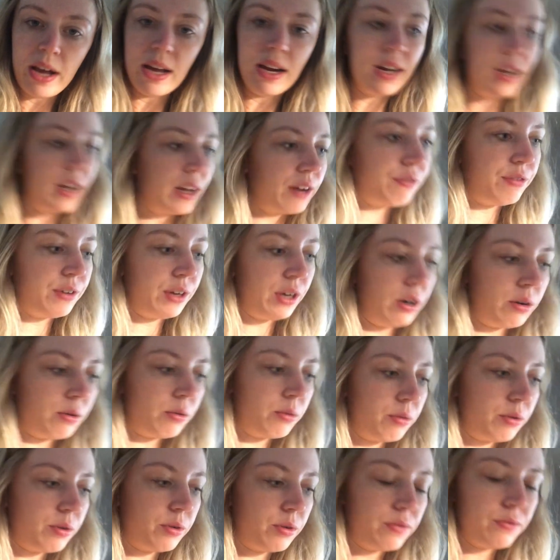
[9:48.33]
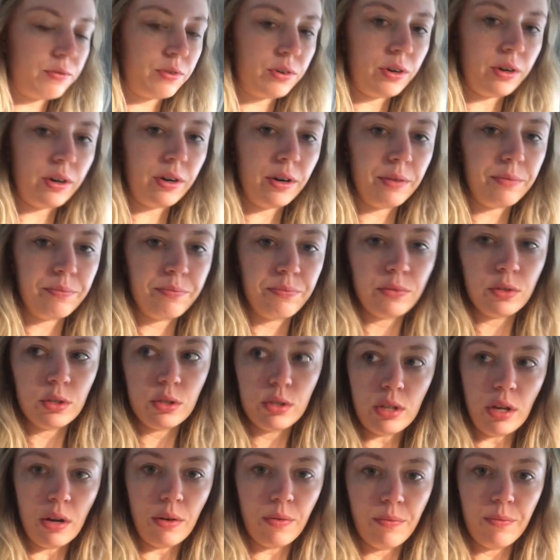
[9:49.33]
I gotta figure out what we're doing for dinner.
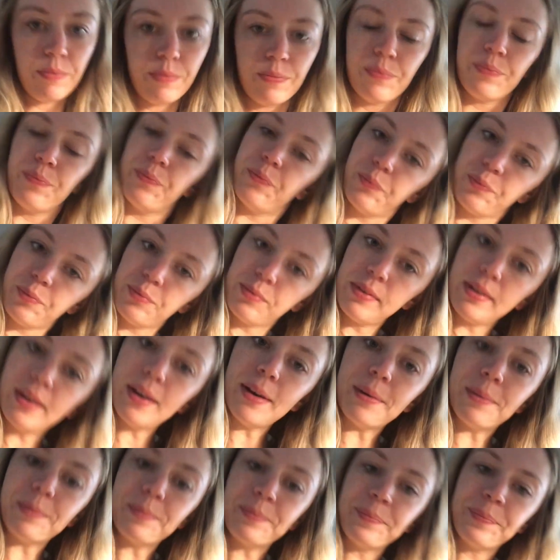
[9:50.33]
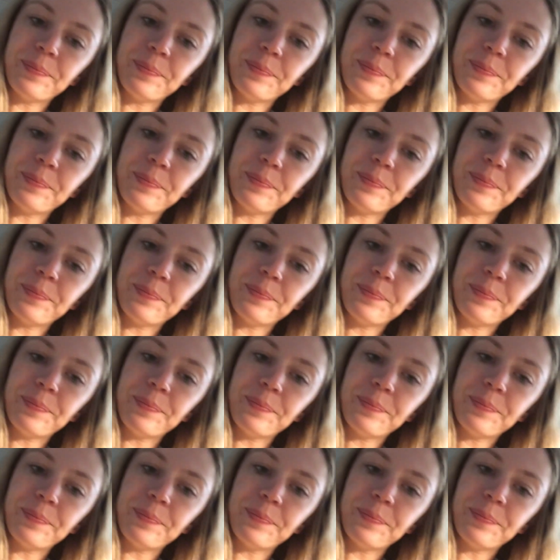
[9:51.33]
So, yeah.